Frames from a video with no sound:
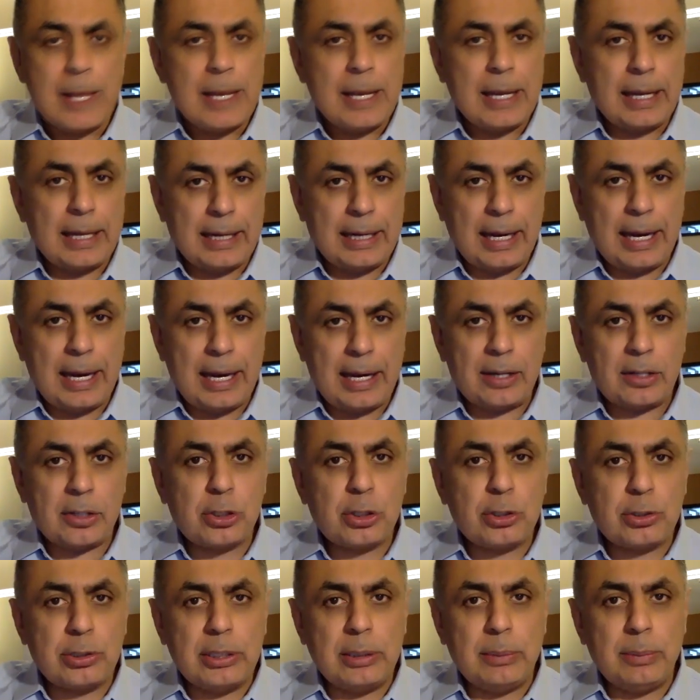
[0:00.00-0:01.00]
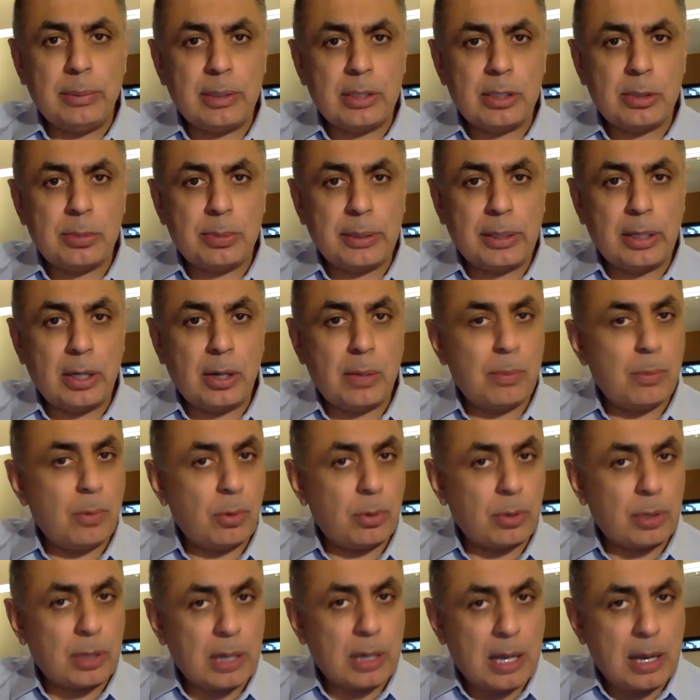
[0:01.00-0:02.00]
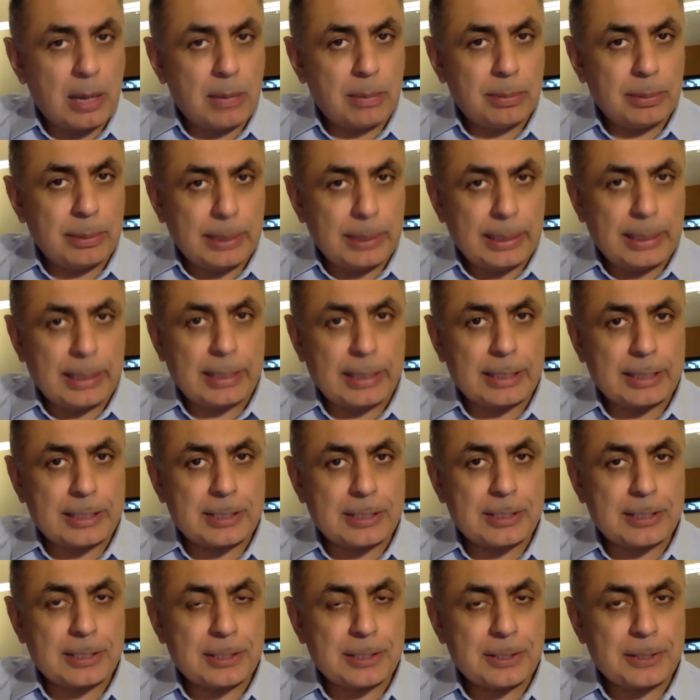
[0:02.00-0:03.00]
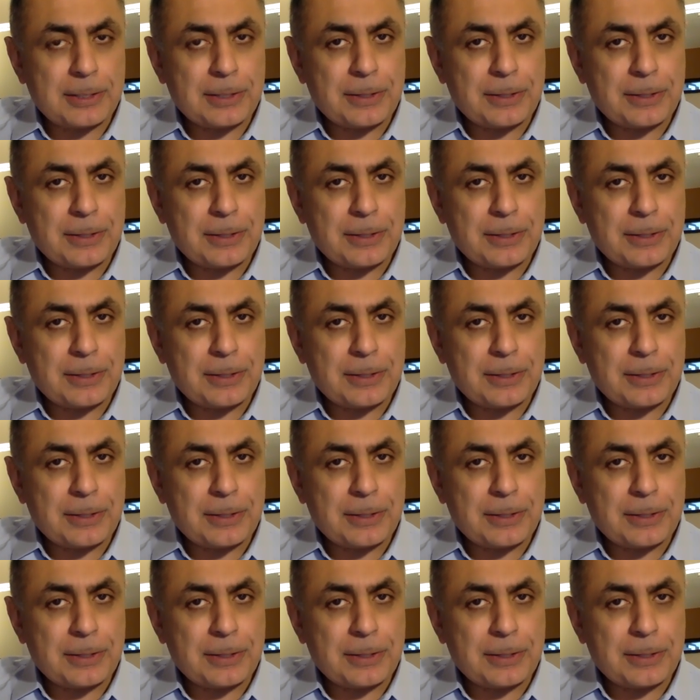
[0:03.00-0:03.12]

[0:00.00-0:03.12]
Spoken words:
And as treatments become more complex,